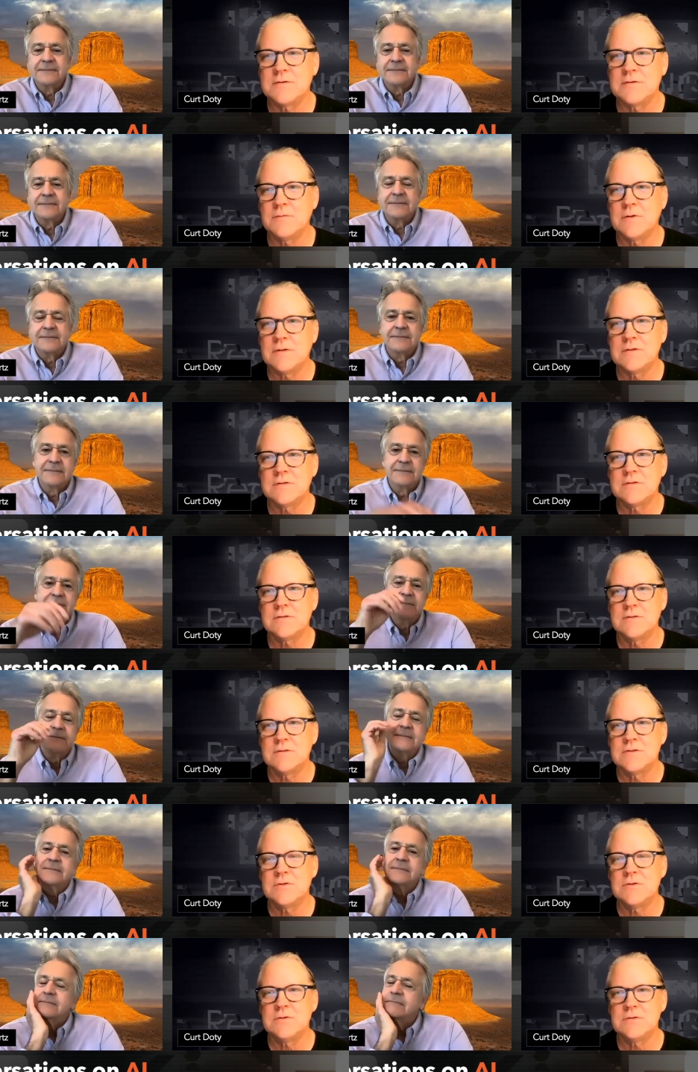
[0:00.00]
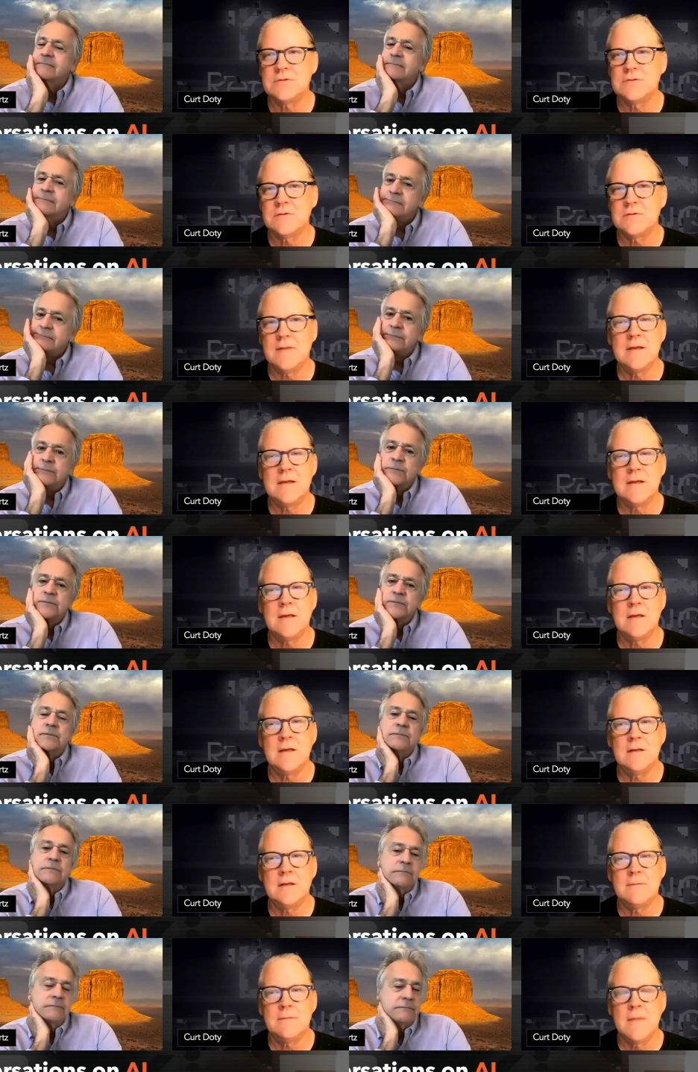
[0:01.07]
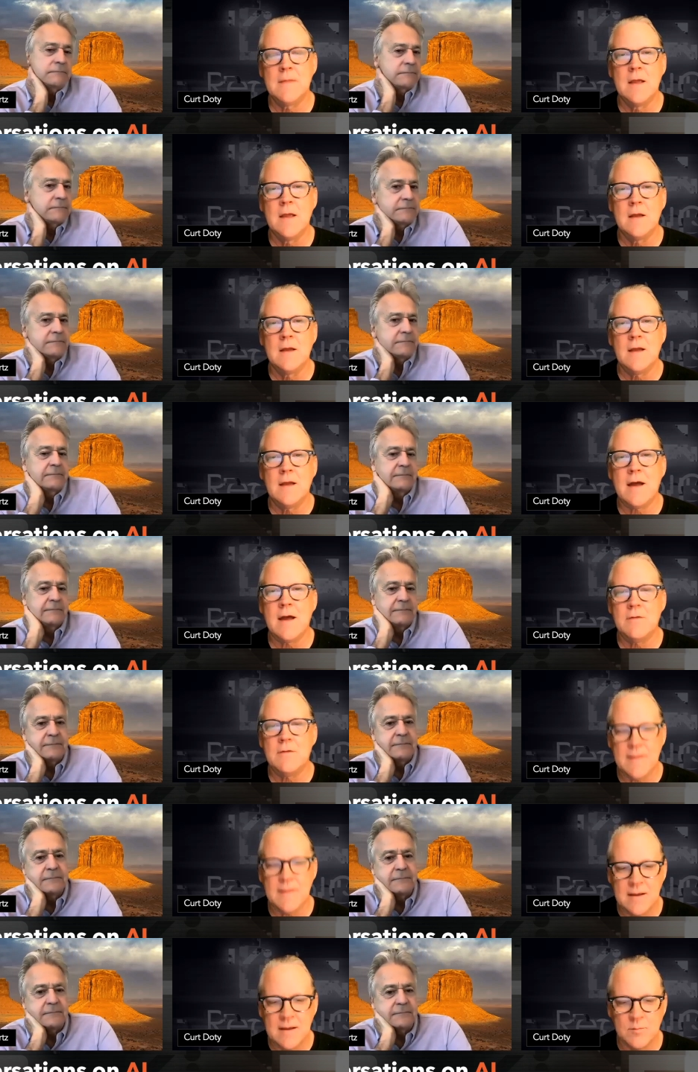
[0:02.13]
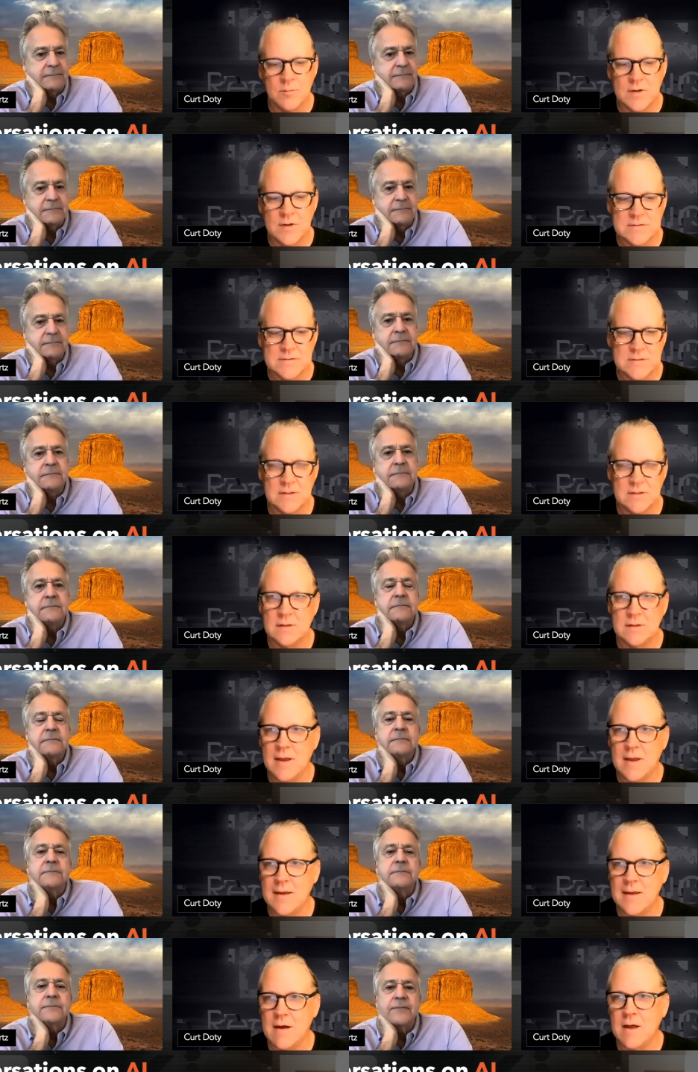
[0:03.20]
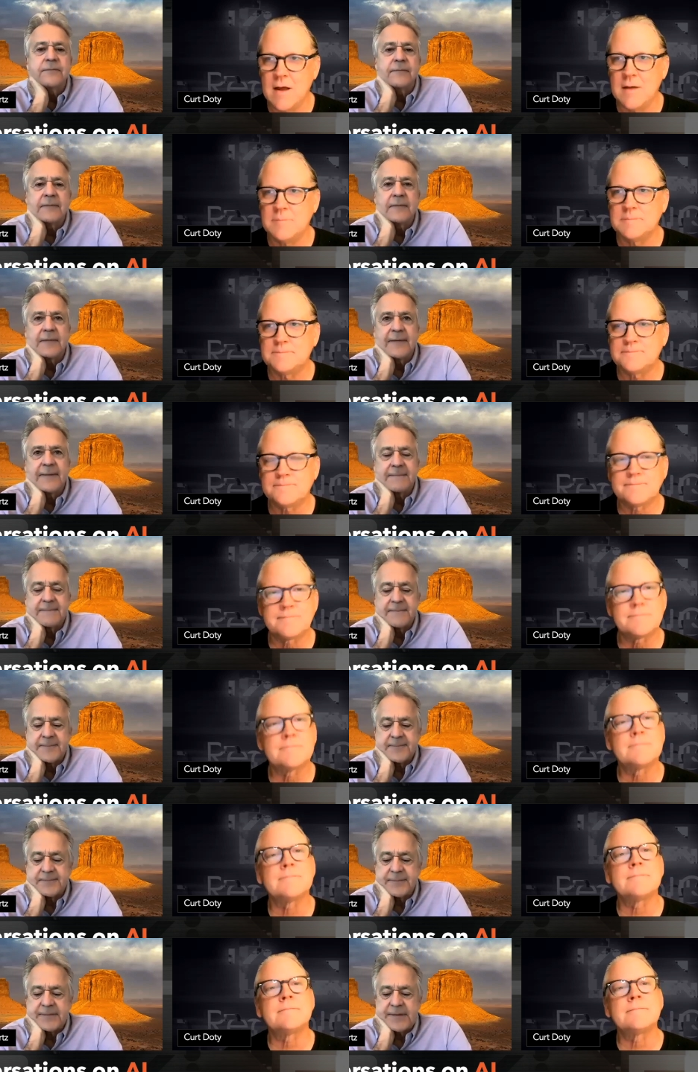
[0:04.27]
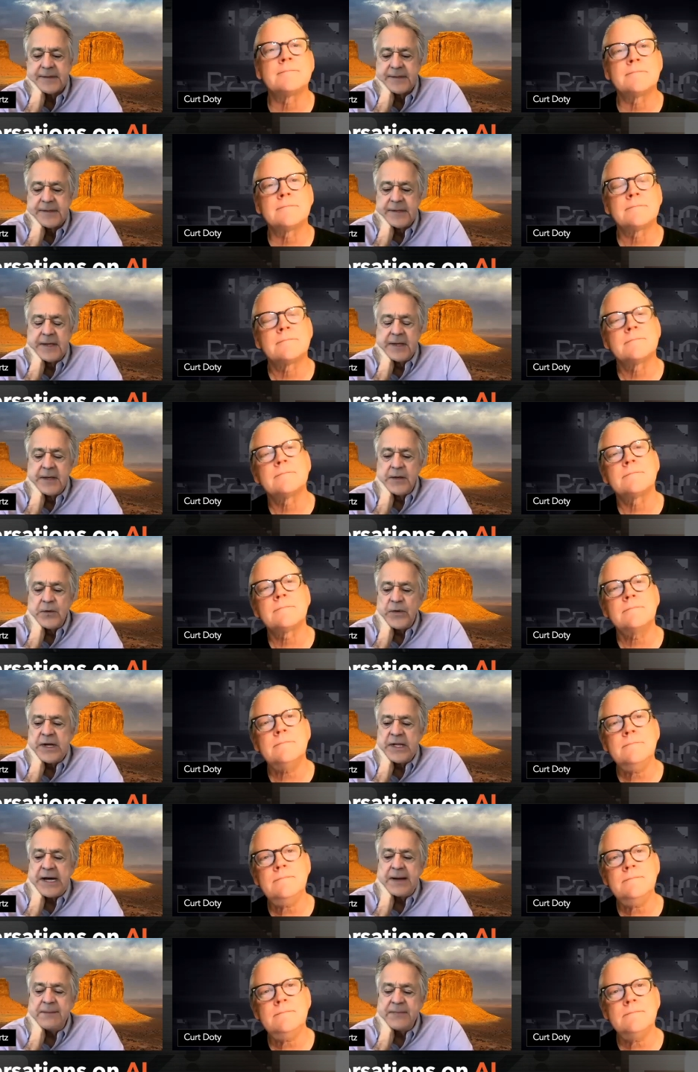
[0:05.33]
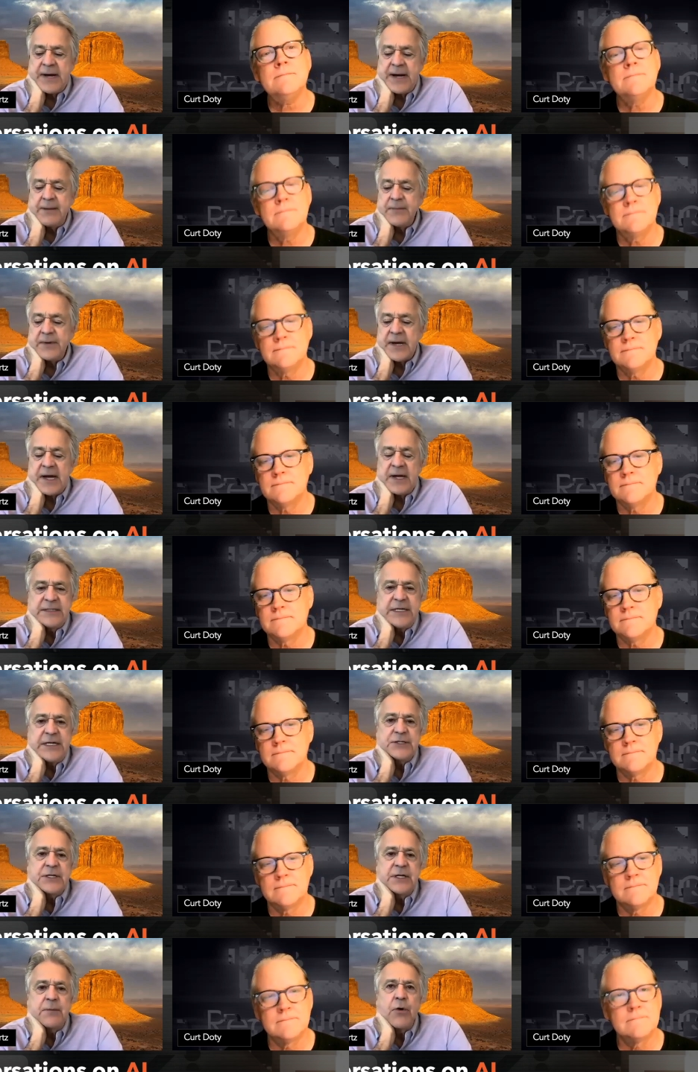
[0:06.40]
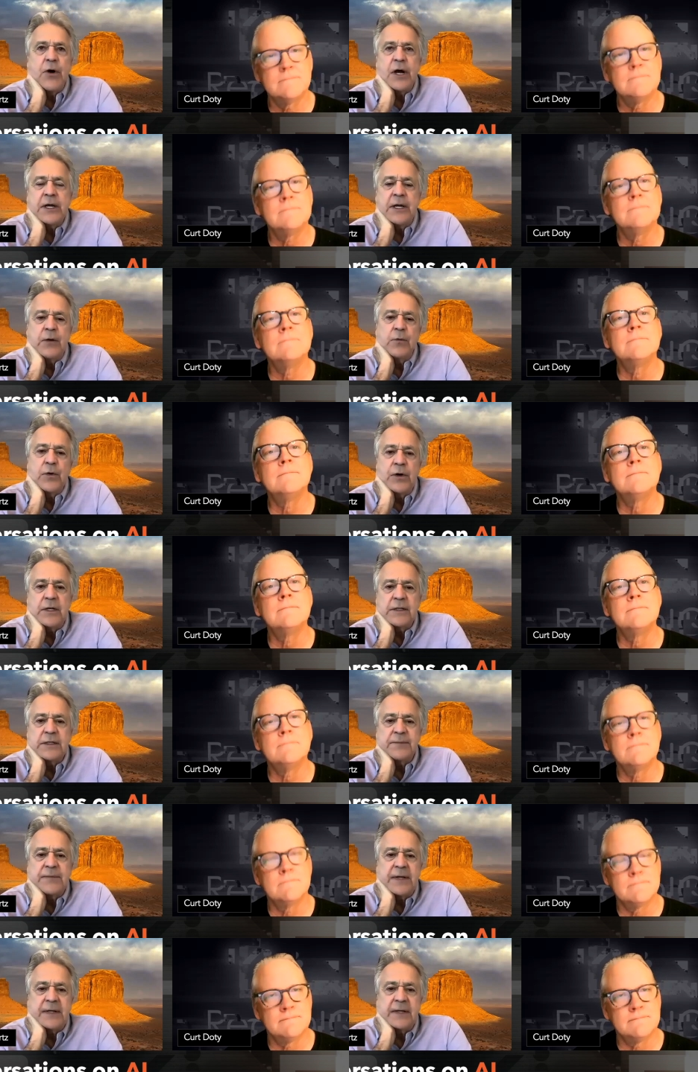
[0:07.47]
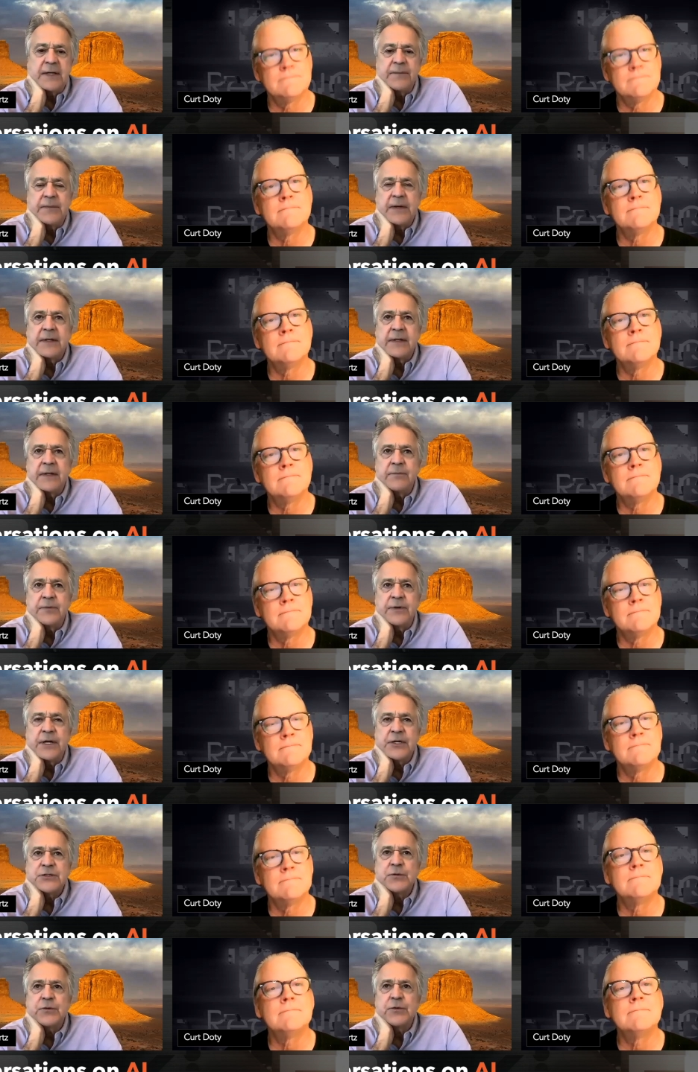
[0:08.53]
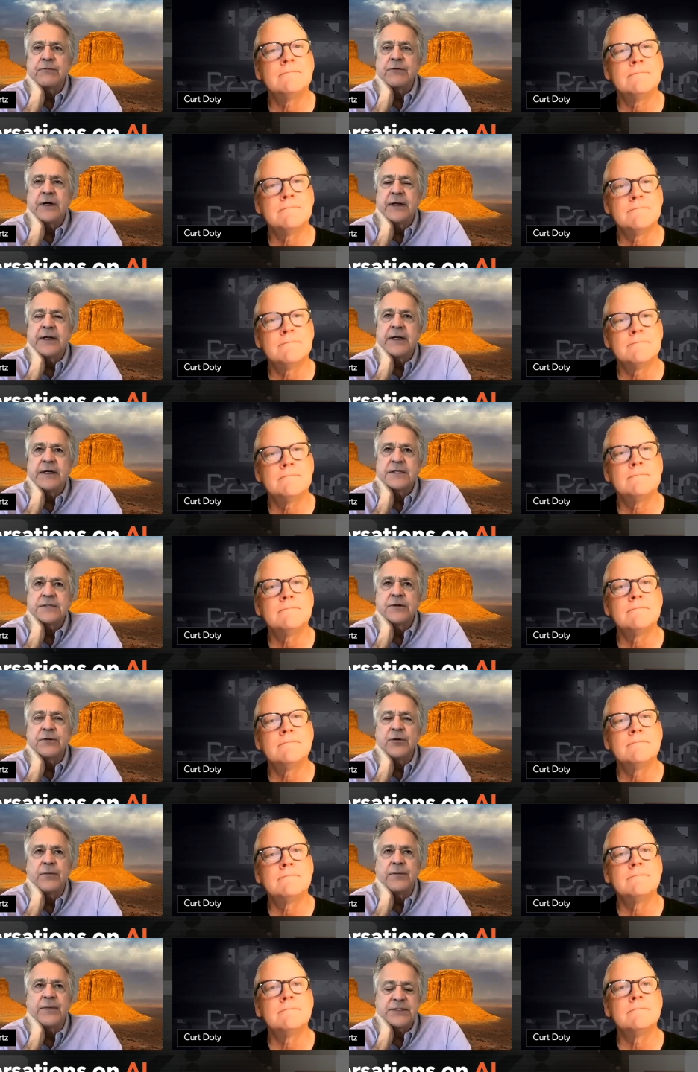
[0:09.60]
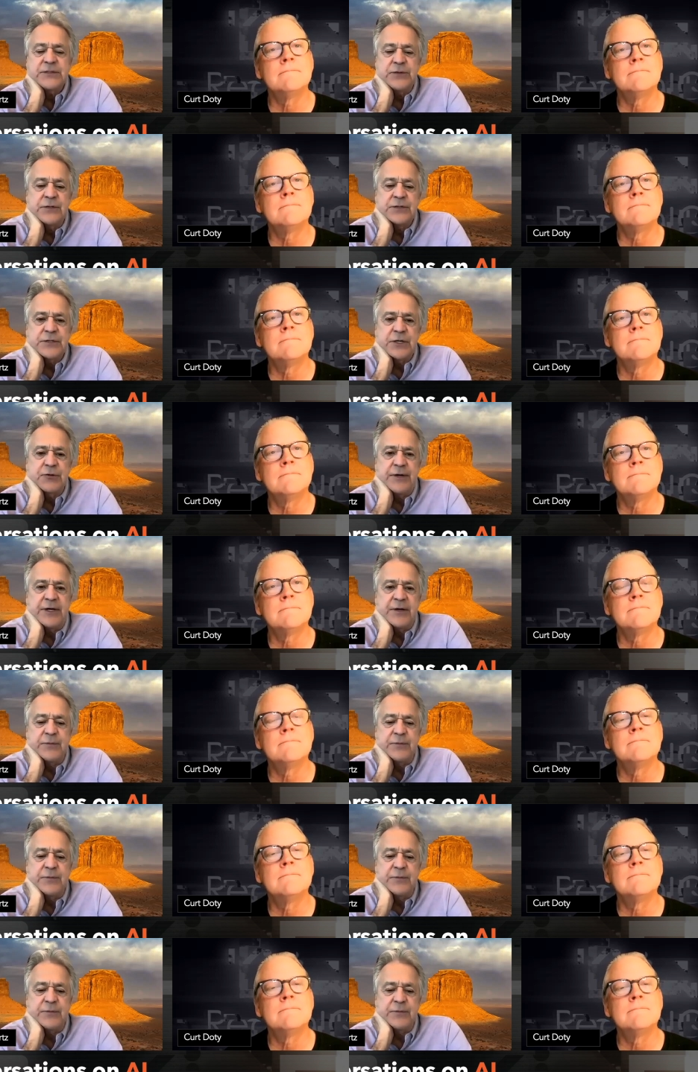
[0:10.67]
Speaker 1: of what the students are thinking, and how are they embracing AI?
Speaker 2: Well, I teach in the marketing world. I'm not in the production world right now. So all my students are creative